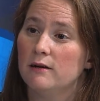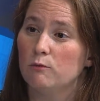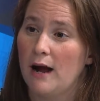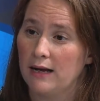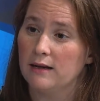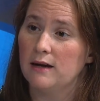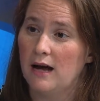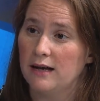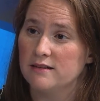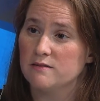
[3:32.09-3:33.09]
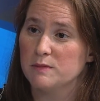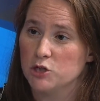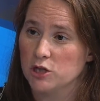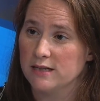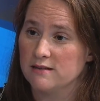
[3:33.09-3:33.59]
recognize
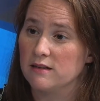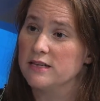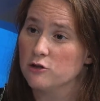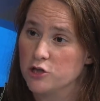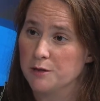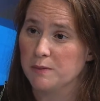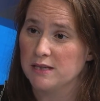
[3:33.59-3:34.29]
Michigan's leadership in